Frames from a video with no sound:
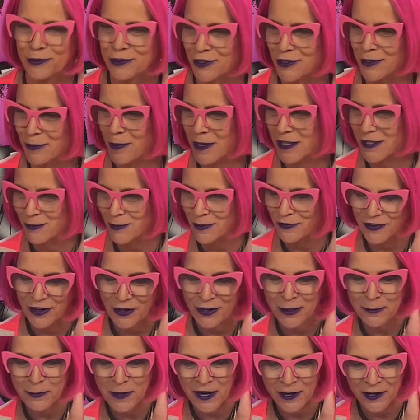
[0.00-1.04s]
just makes me
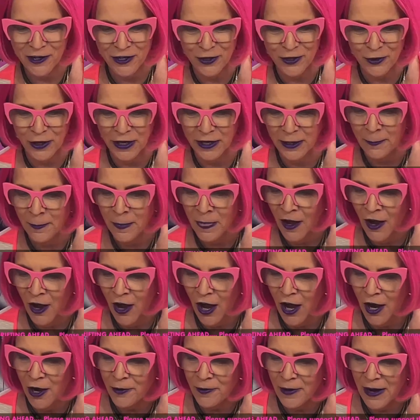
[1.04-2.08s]
very paranoid.
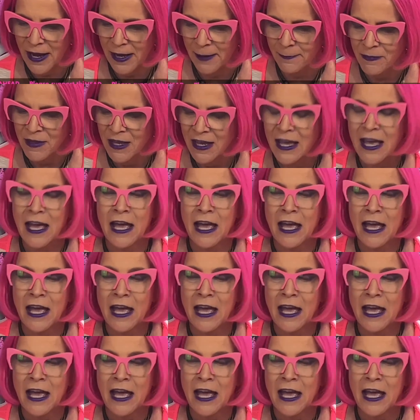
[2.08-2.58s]
All right.